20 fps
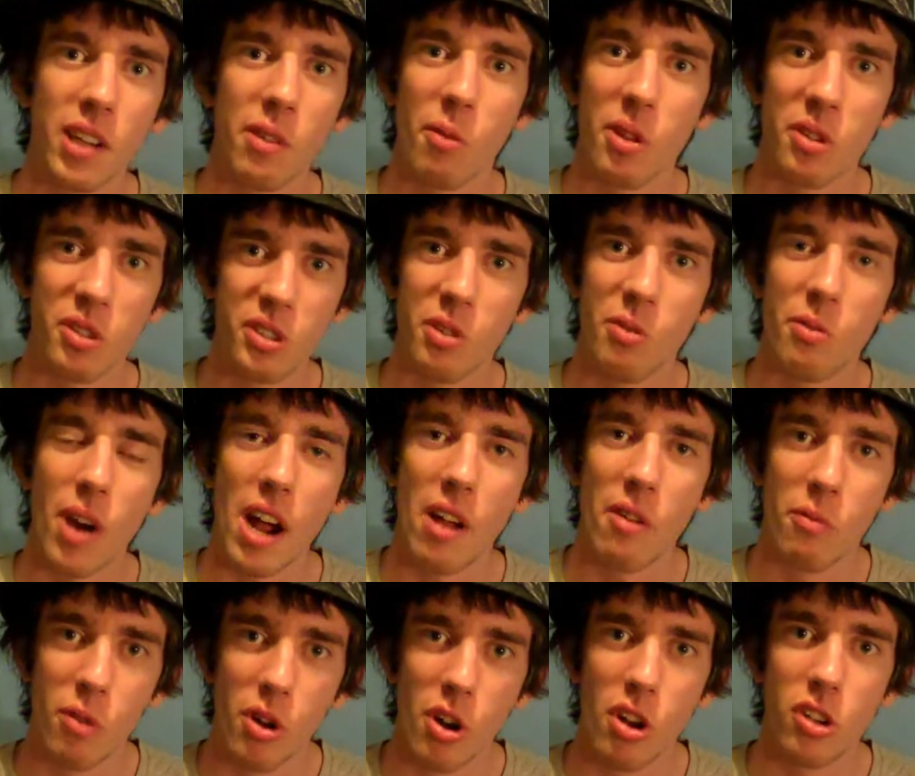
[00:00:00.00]
He wants the
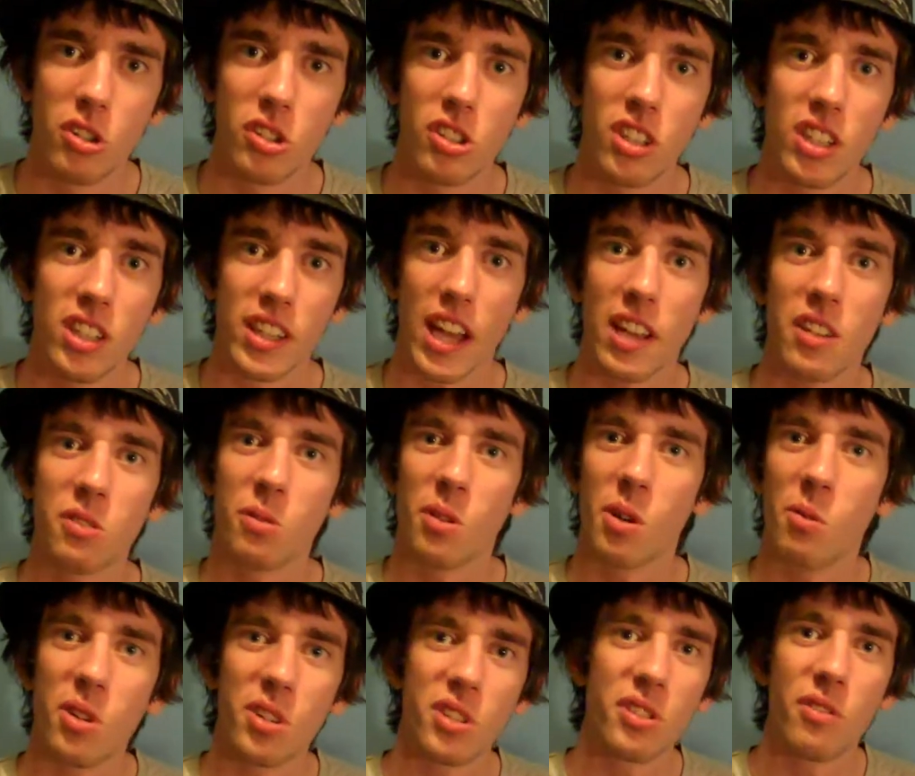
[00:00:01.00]
wild rose, and that's
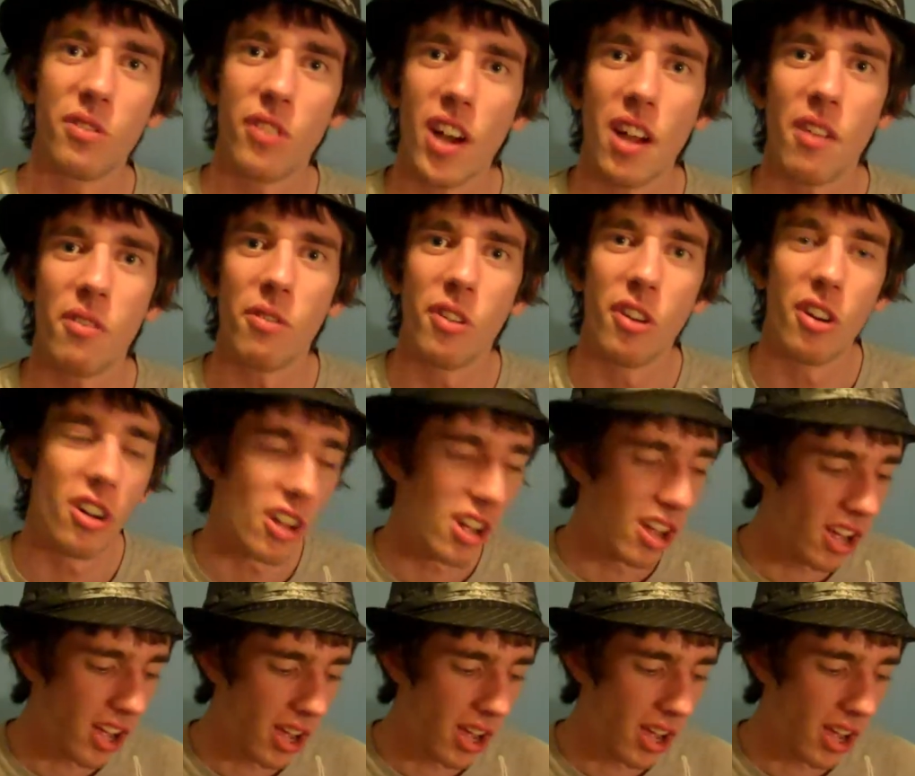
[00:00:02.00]
what he wants to fight for.